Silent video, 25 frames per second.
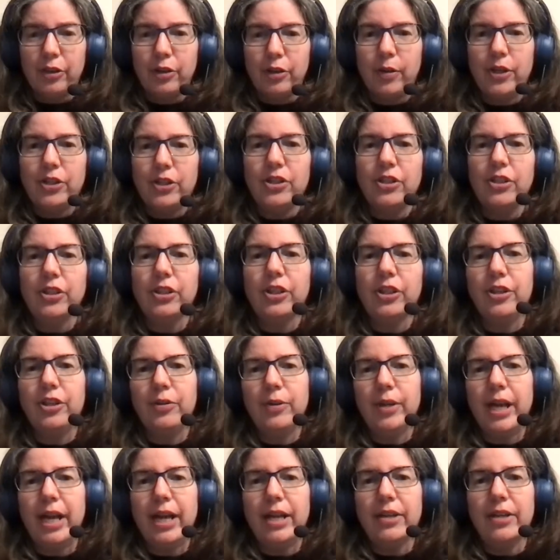question in the
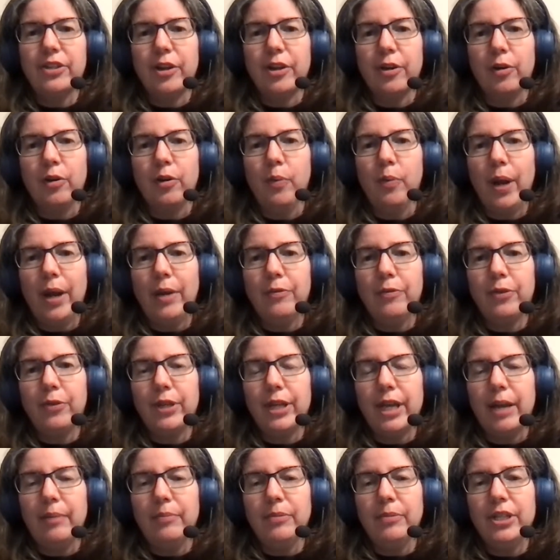Q&A. Is there a way for the
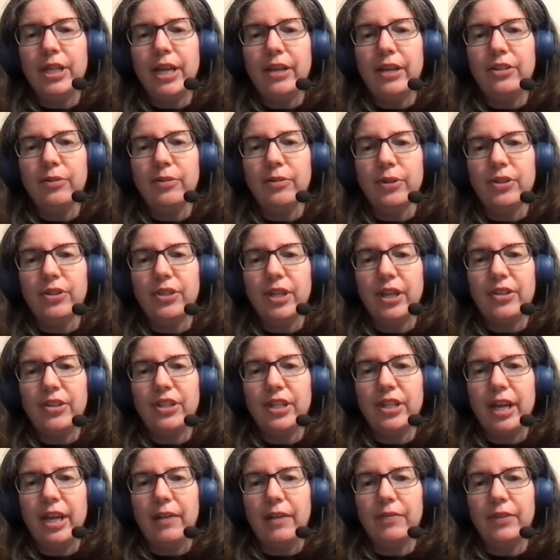MTA to assess
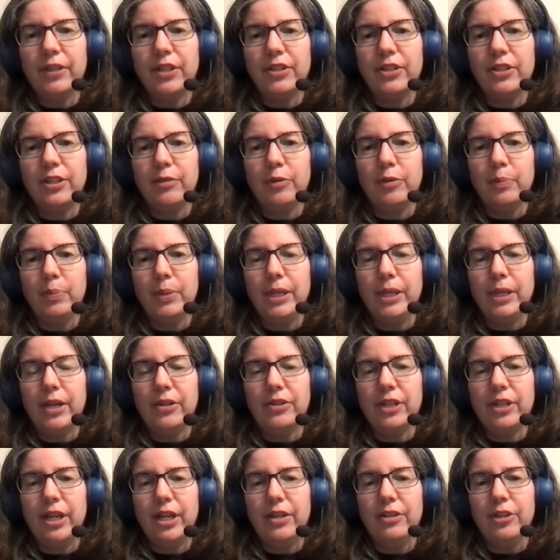the efficacy of the
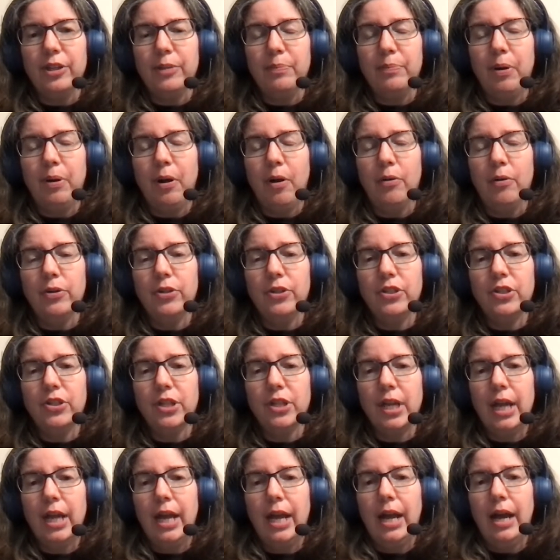PSAs it posts?
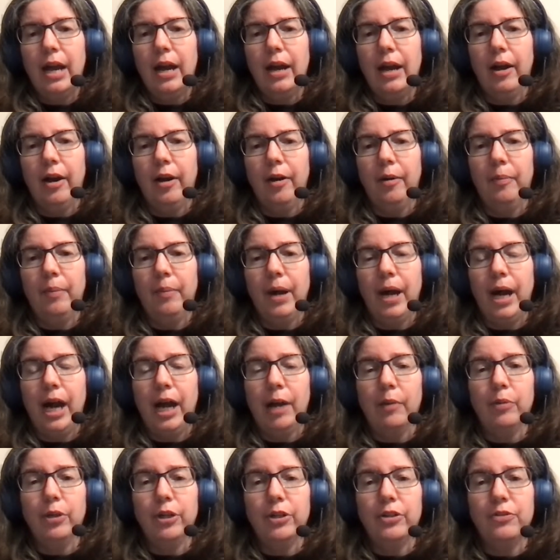Um,
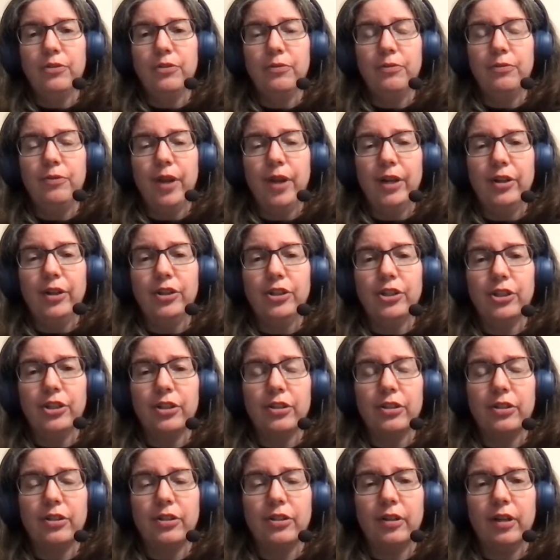I would
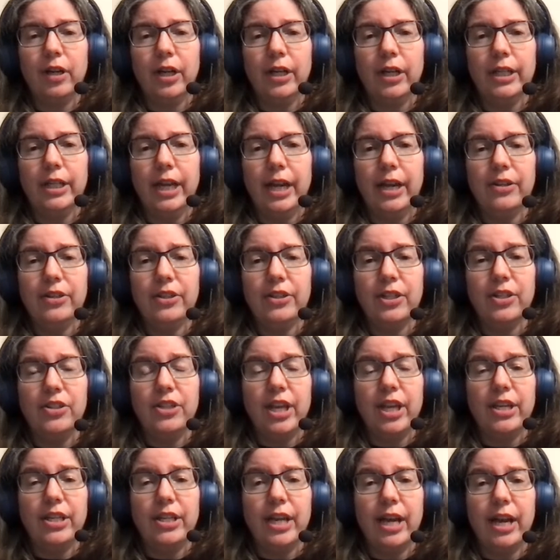venture a guess and
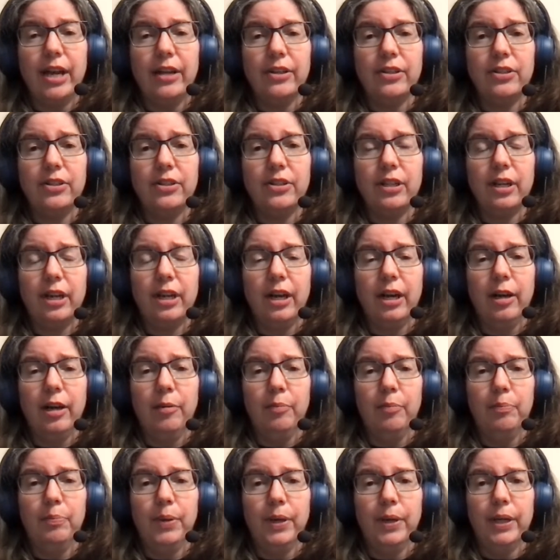say yes,
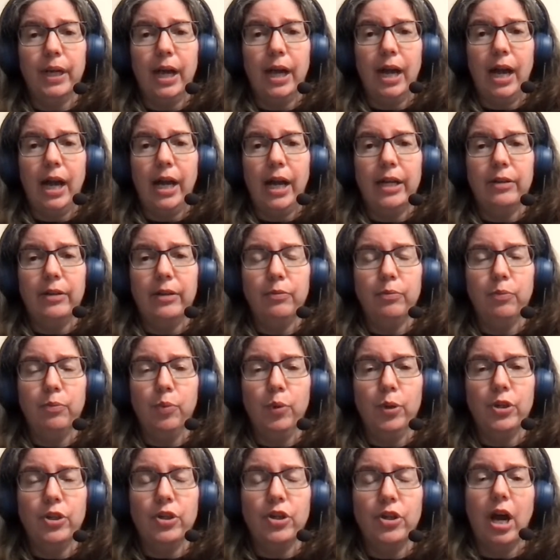um, but I
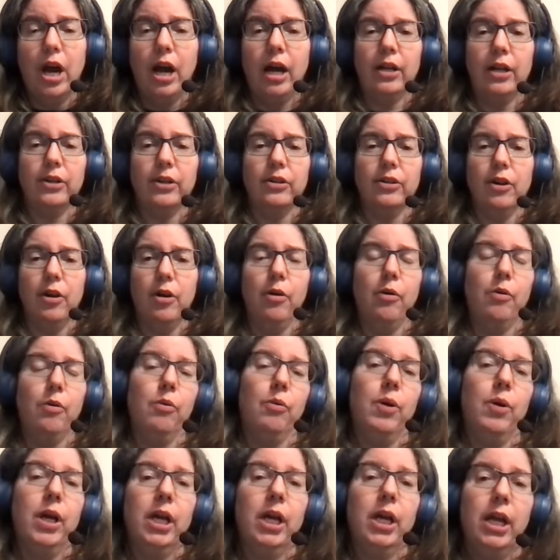would not
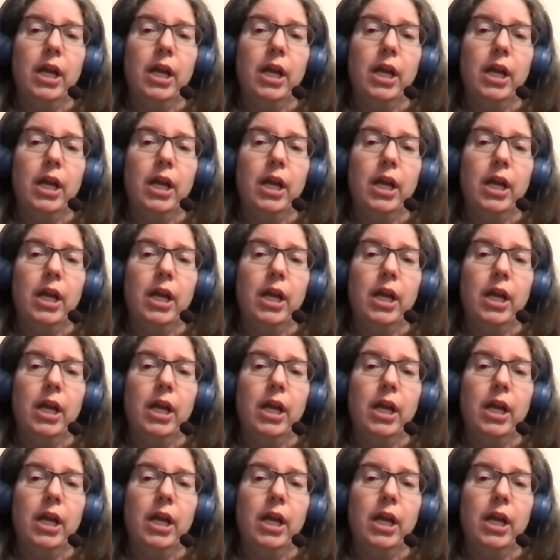know